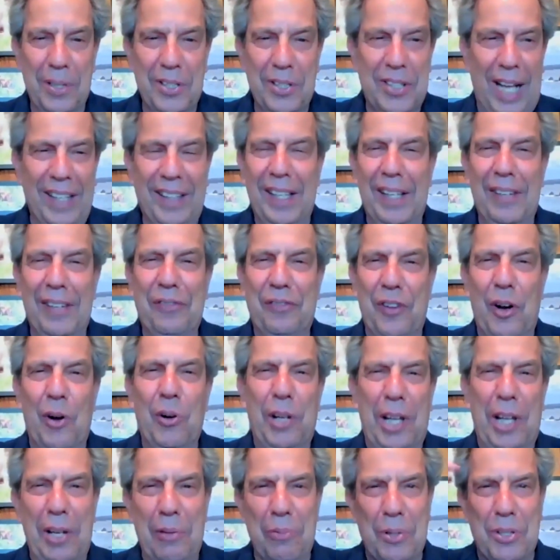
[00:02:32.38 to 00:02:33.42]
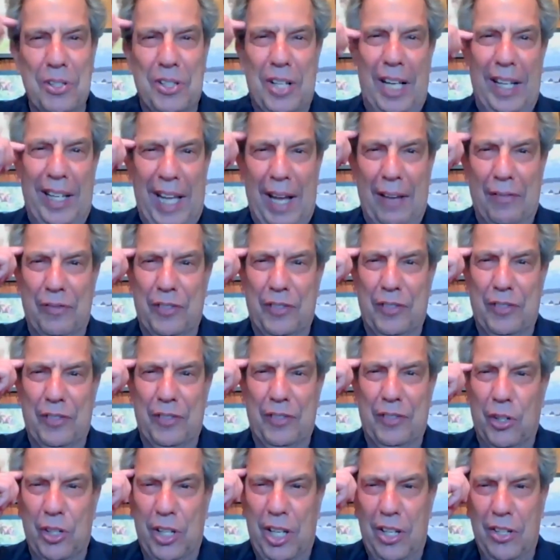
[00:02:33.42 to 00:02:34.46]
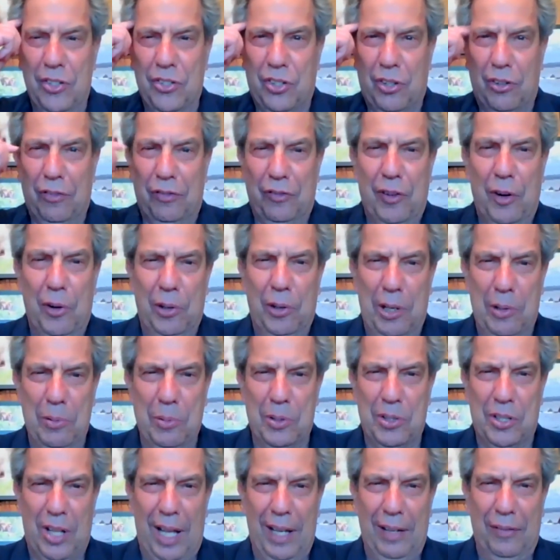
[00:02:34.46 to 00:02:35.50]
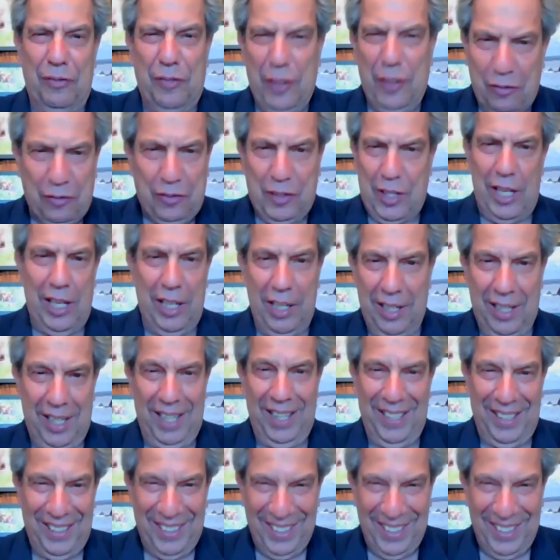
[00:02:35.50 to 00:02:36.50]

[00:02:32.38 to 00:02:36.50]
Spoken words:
was, I think Fogey was like after geezer. Fogey was like 50.